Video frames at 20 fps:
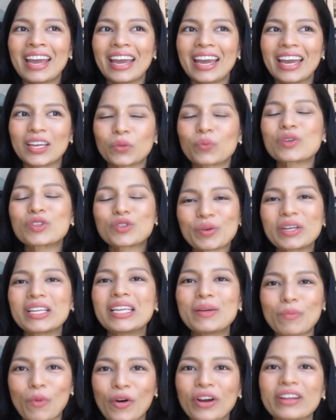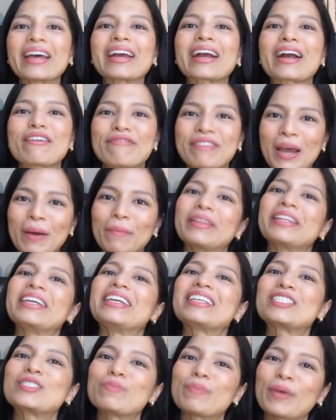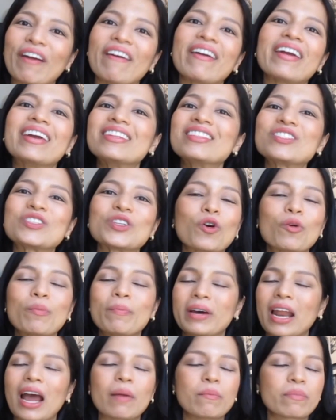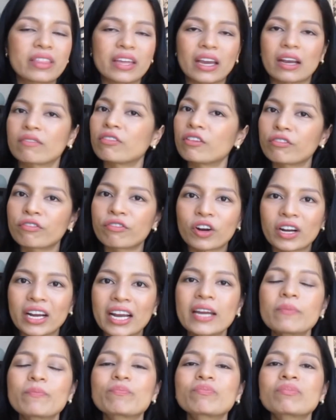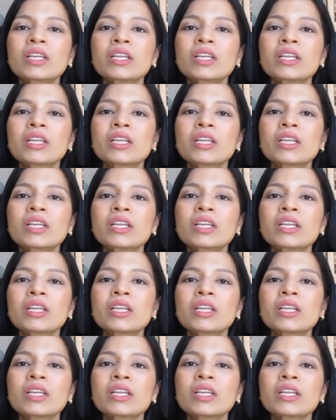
it was really more like a family experience, but I'm thankful for it.